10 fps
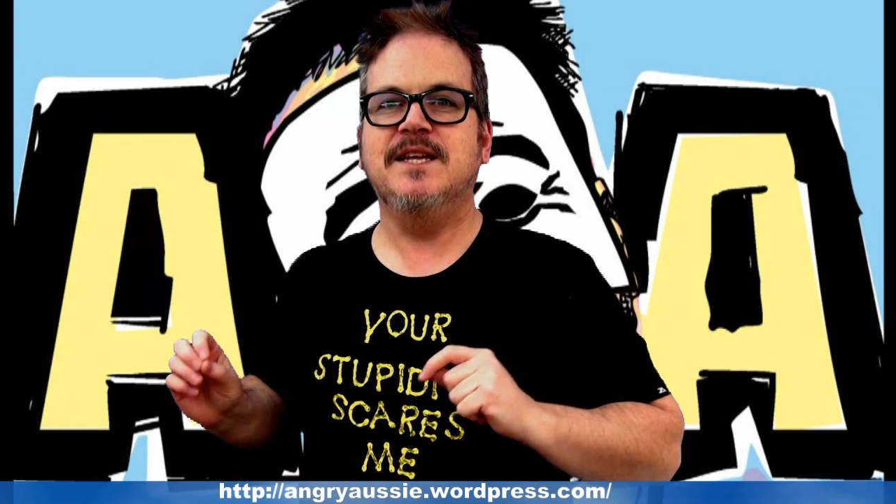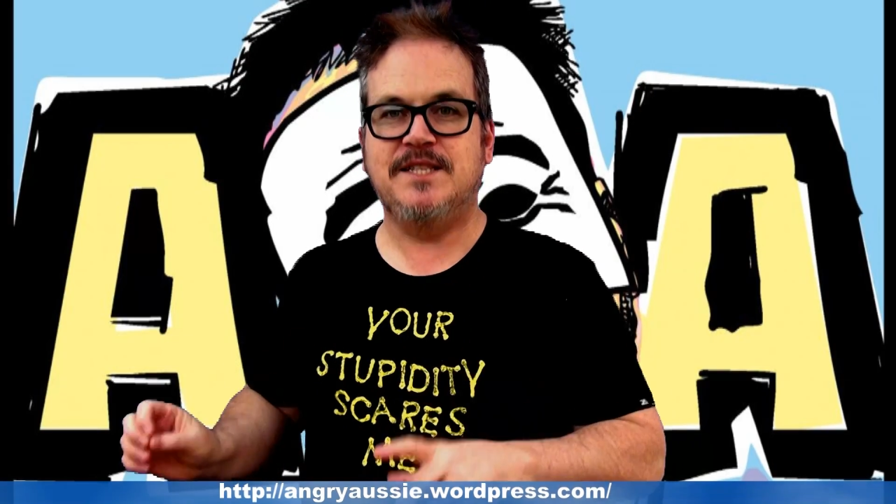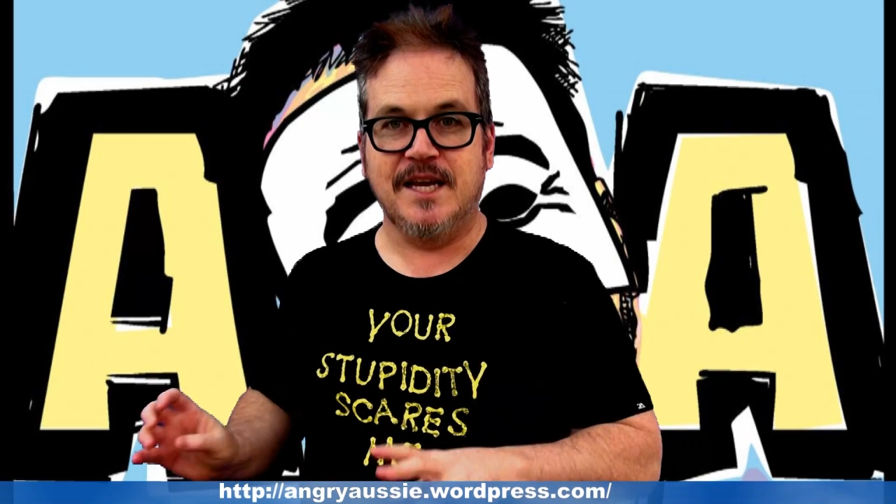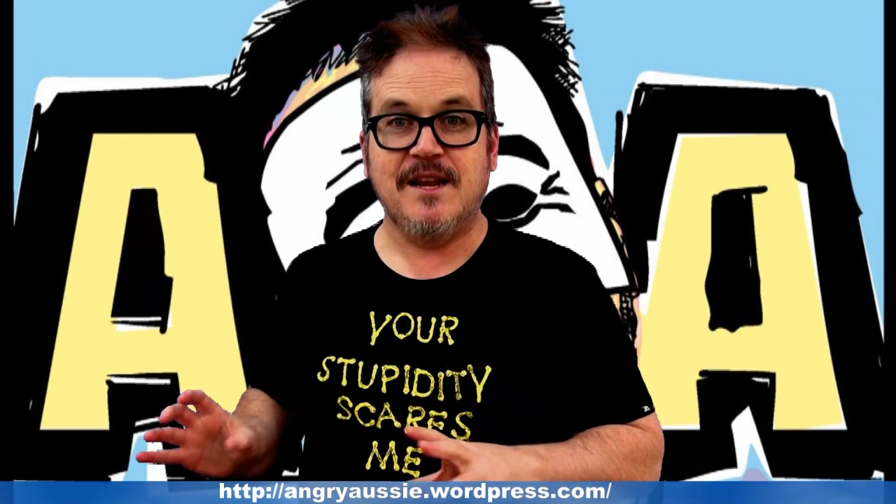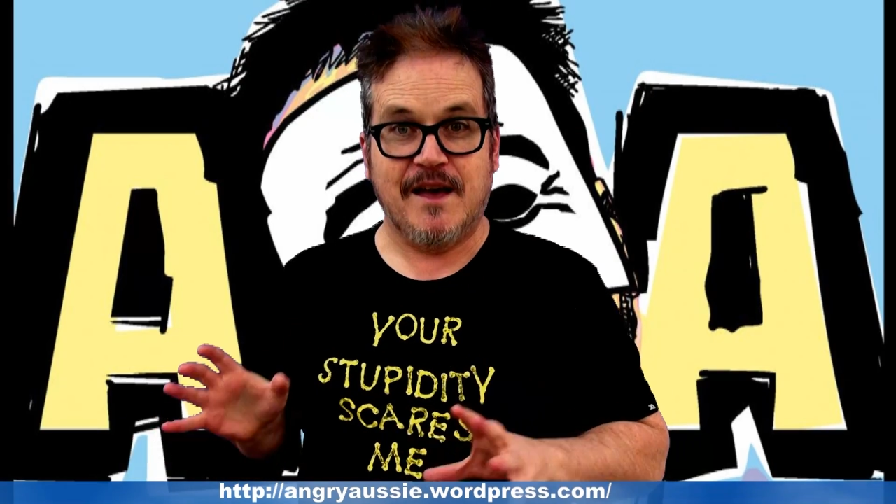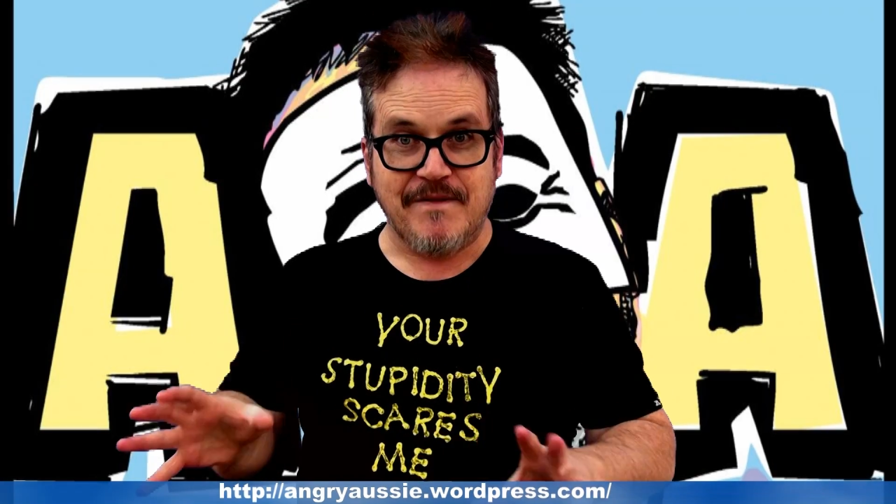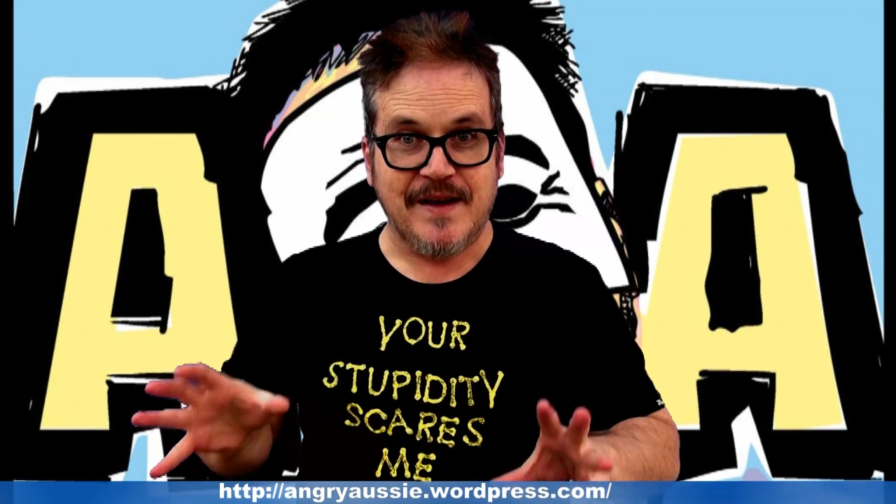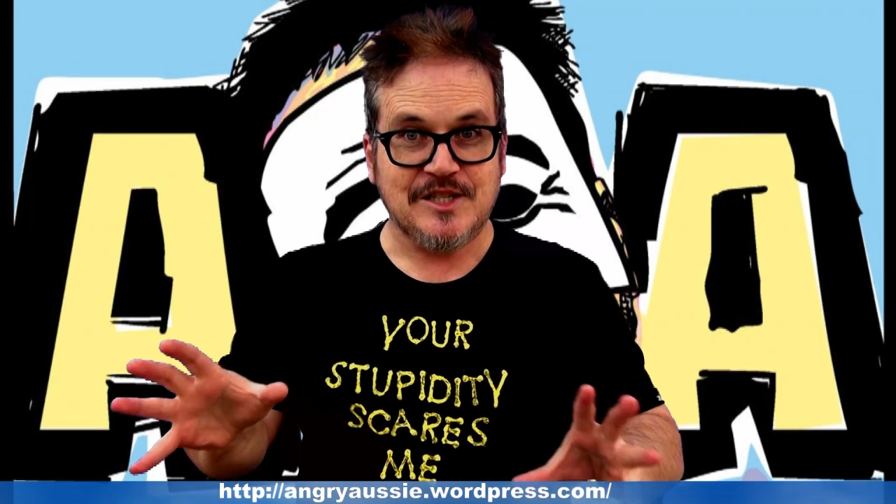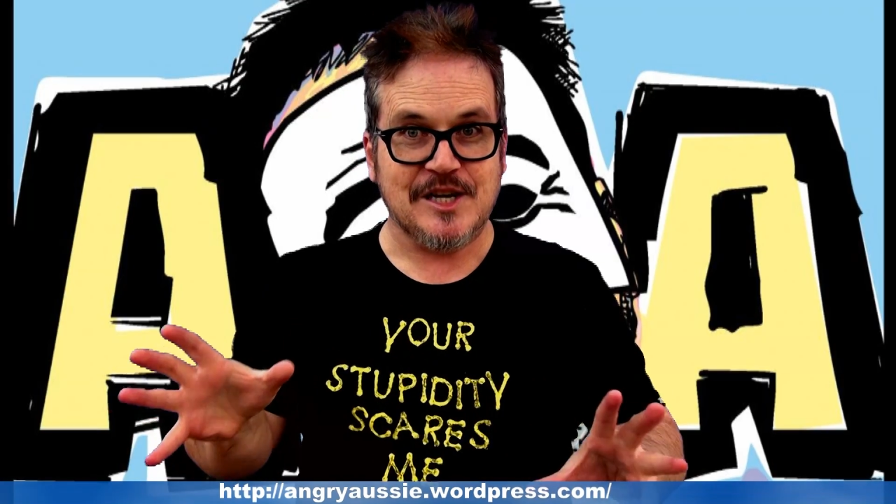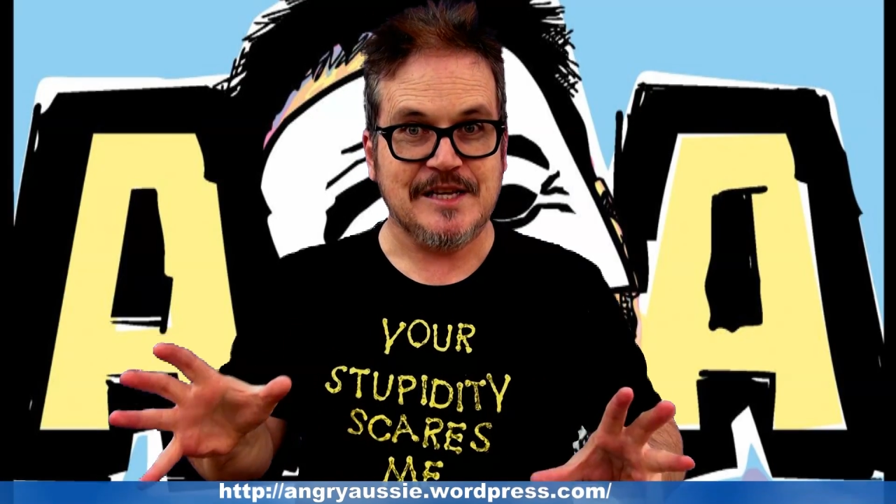did
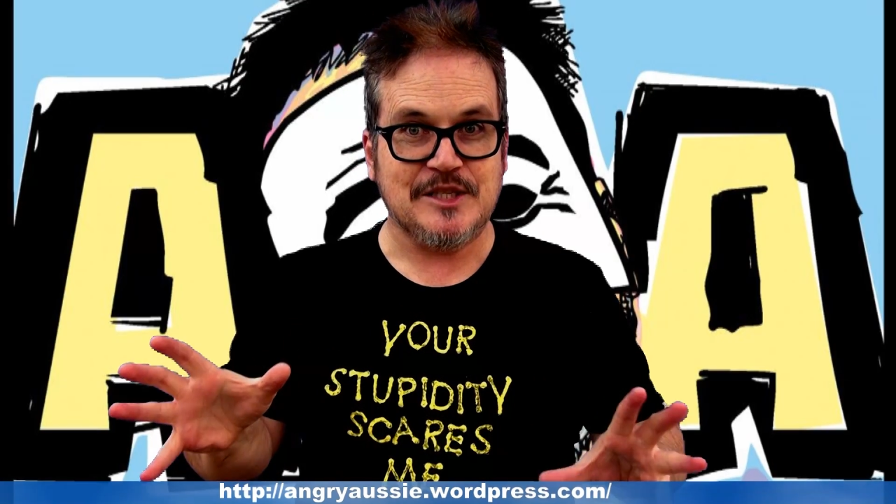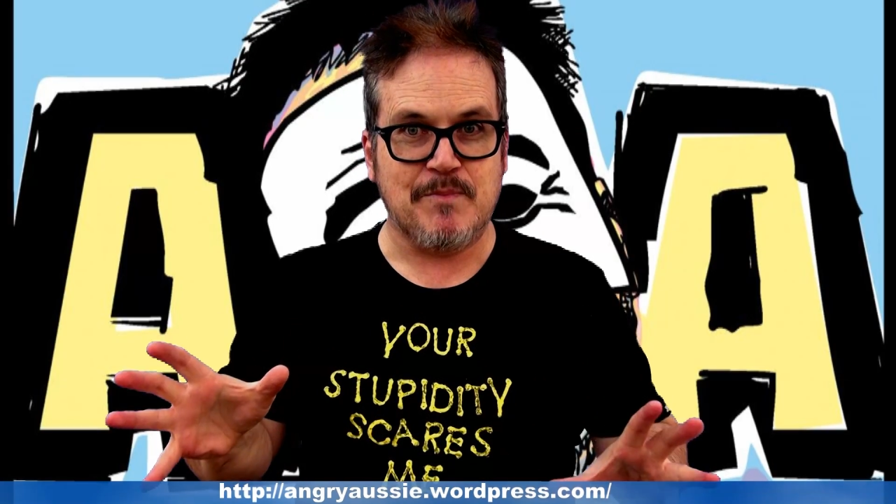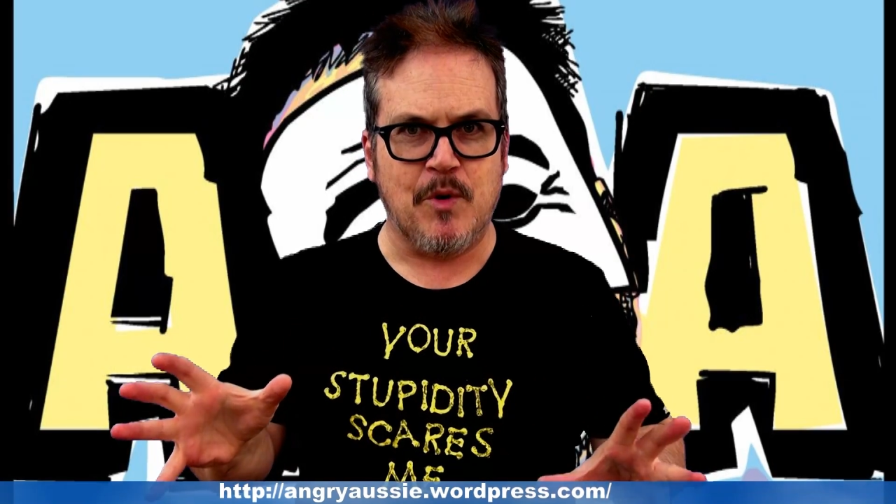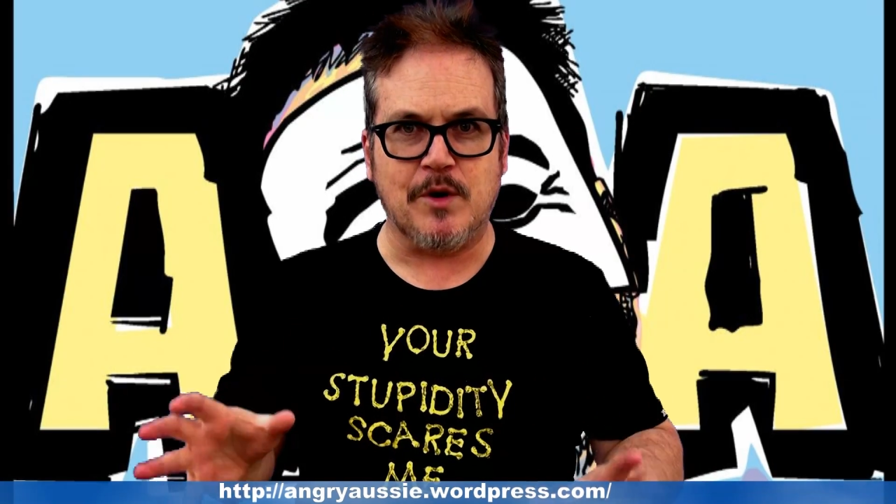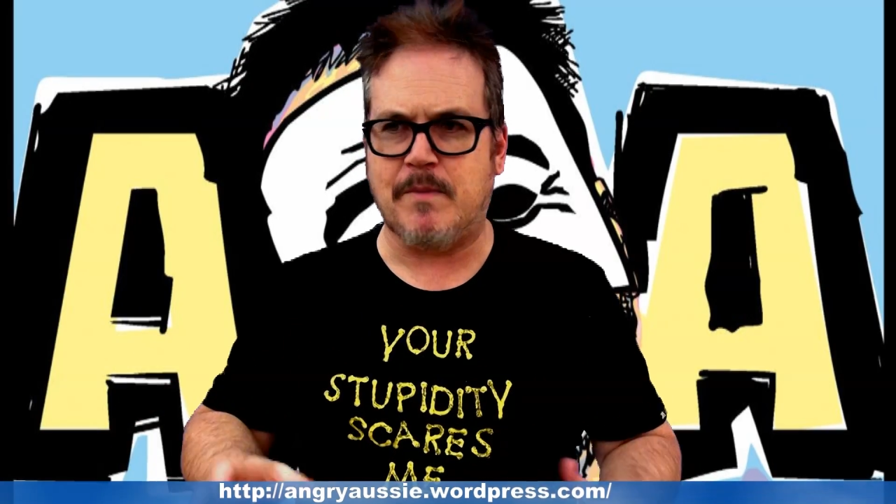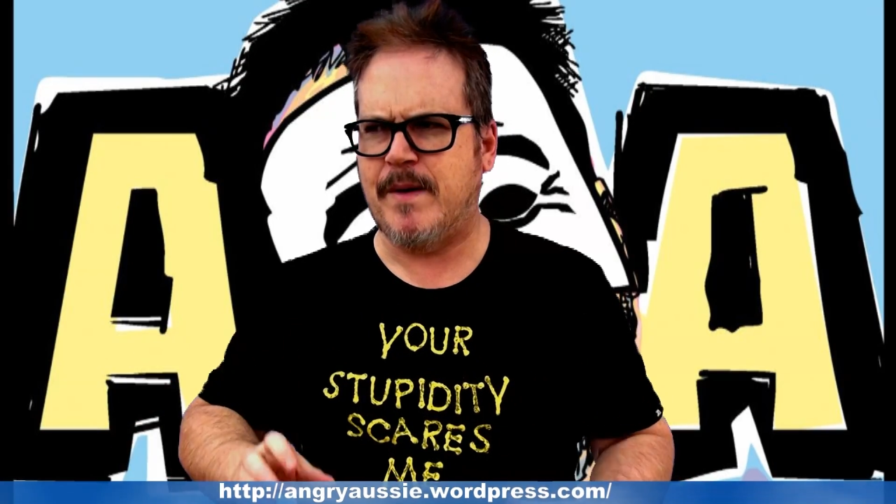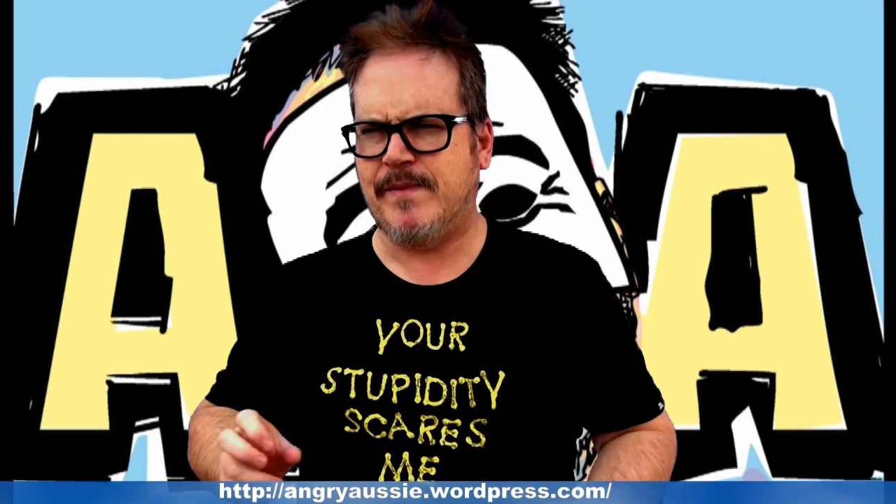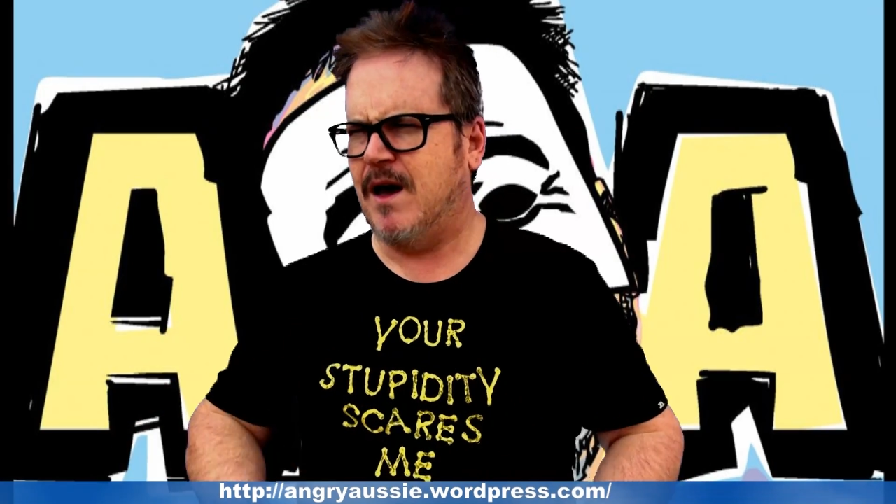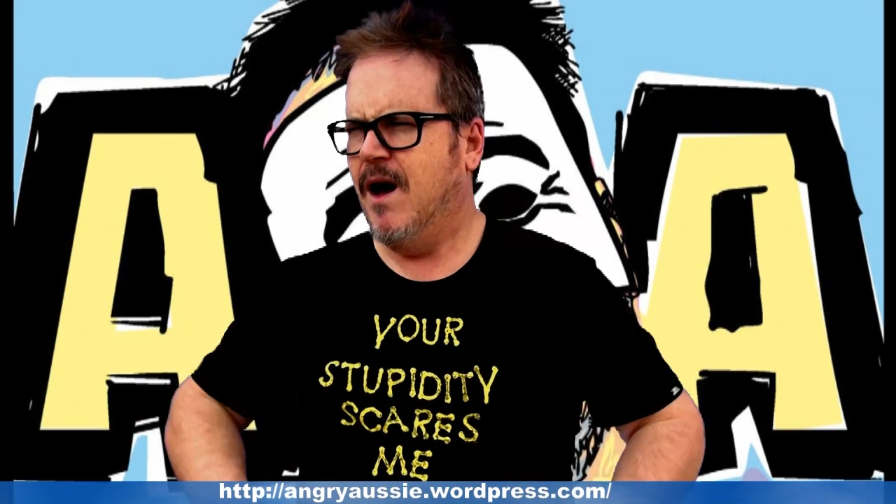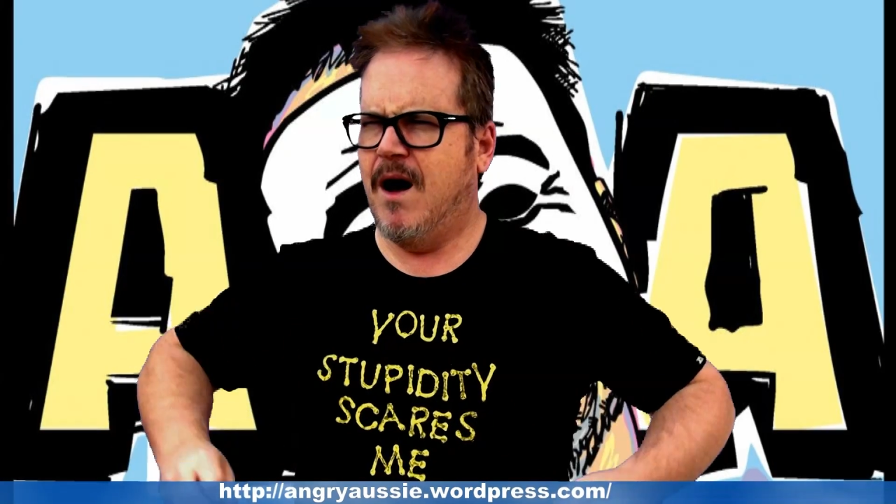eventually support it, people
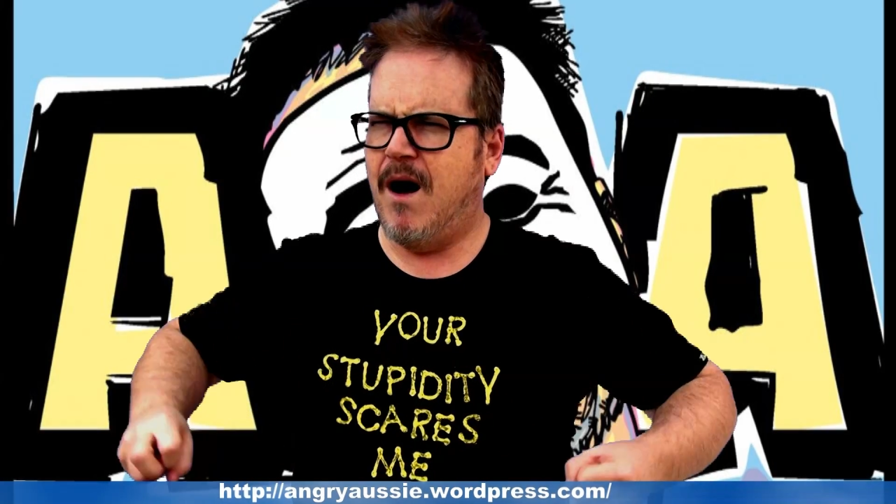go,